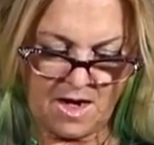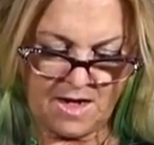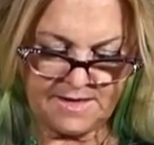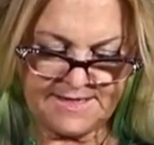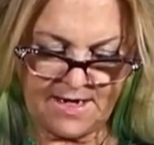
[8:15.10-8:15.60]

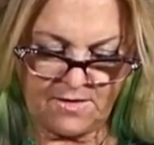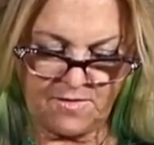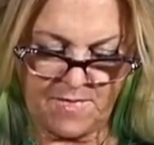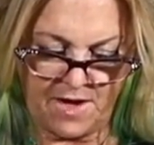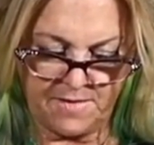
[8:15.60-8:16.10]
down on the
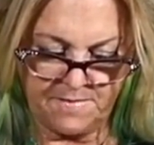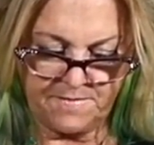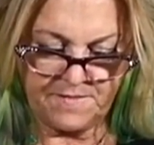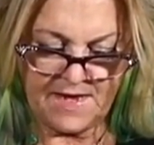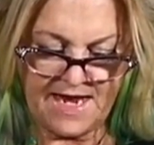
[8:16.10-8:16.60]
bottom.
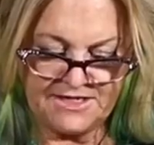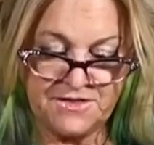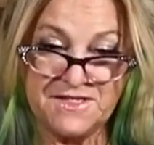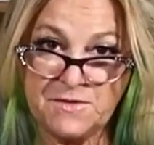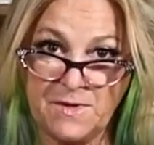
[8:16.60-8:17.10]
I do
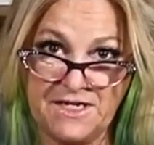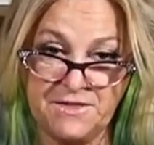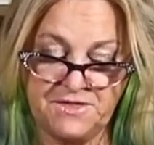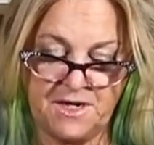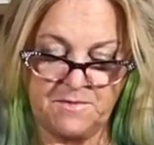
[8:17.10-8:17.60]
this when I do
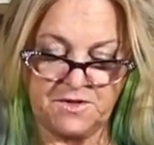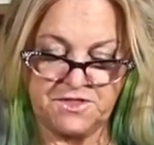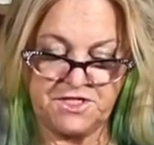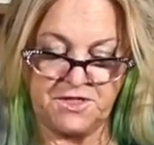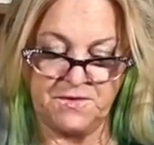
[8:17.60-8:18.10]
tumblers
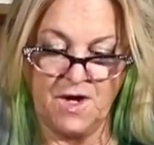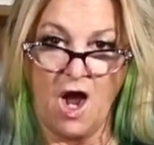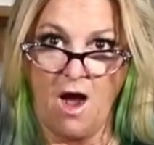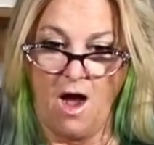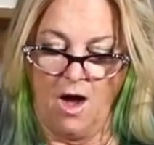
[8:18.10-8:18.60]
too.
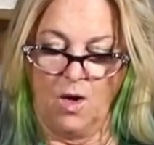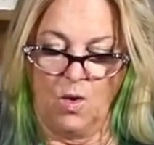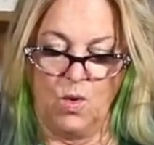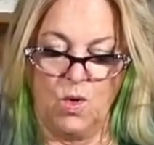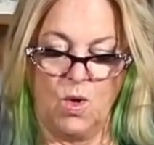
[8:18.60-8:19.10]

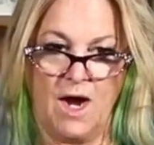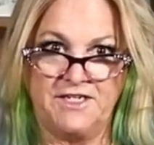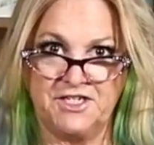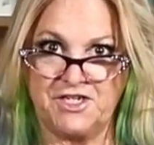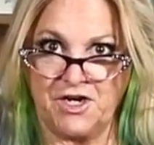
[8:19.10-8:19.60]
Ooh, I
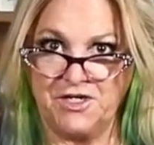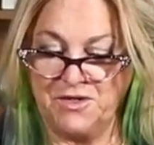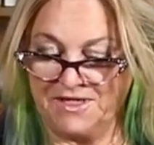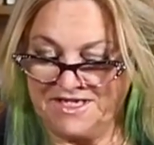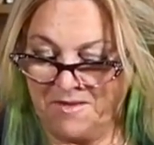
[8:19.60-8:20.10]
just started
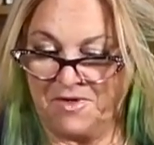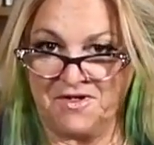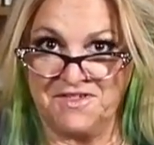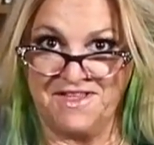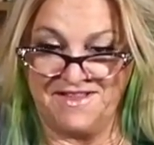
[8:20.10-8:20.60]
doing
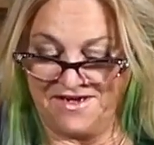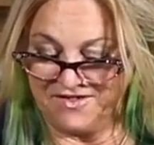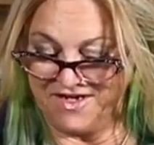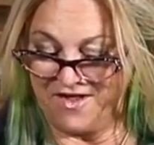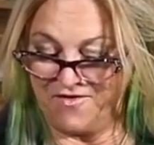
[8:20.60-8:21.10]
tumblers. There's
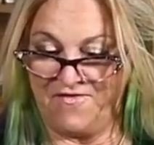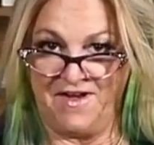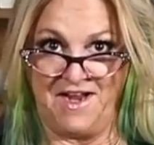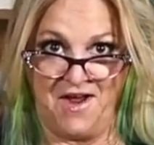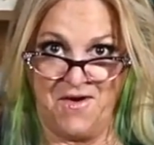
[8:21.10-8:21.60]
another
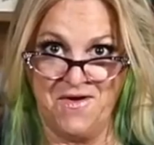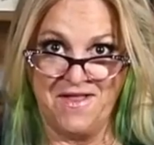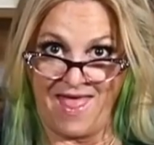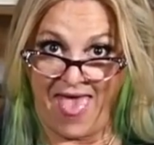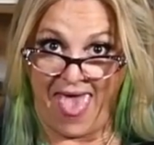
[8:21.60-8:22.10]
video.
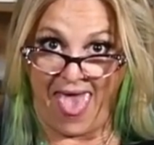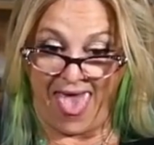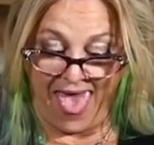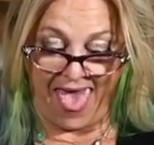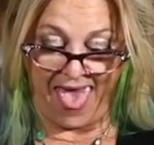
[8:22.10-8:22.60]

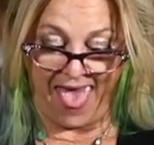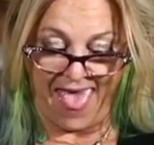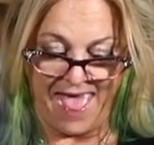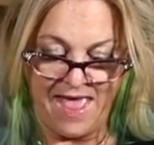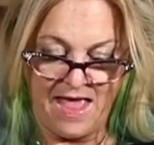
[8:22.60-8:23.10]
My
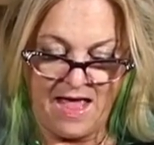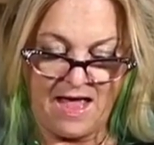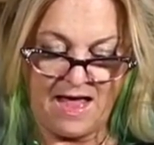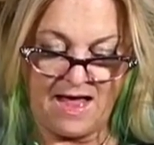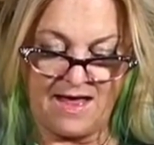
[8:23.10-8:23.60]

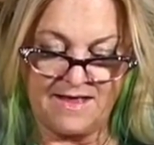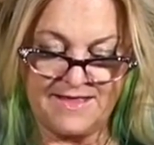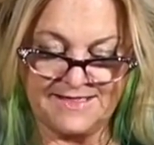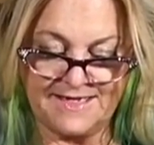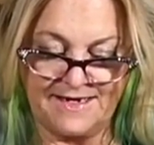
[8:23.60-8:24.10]

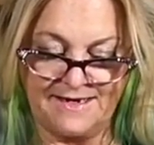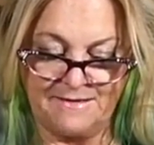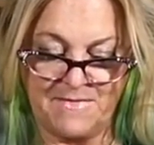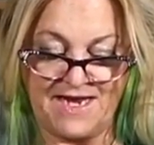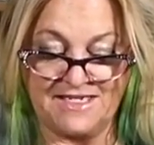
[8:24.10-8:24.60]

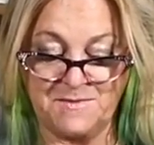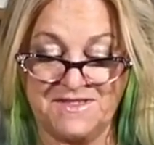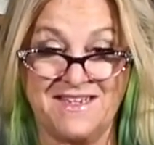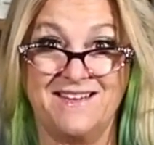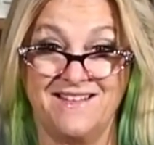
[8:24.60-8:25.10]
husband's
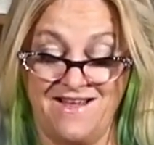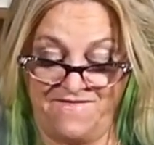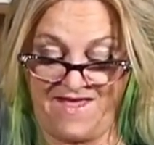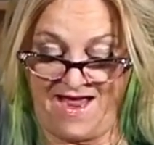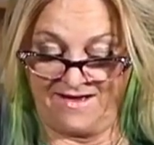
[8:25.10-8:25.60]
gonna love
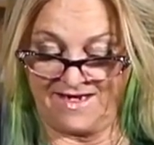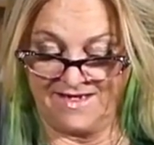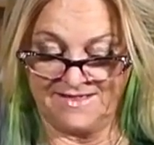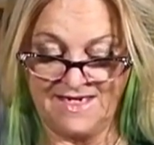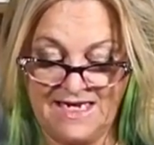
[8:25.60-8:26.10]
that
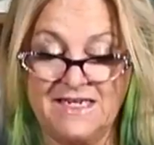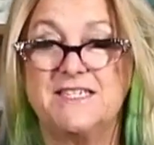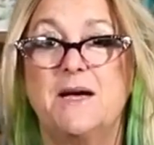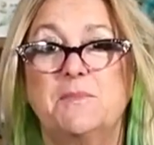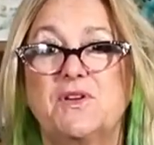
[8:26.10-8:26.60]
because
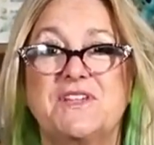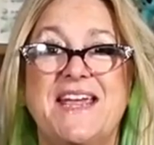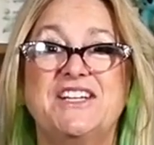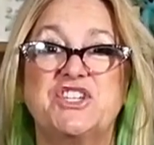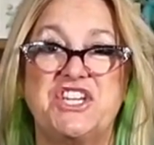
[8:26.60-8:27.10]
tumblers
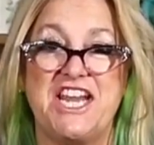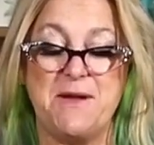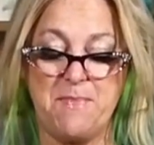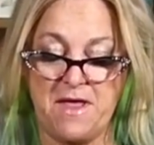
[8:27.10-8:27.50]
ain't cheap,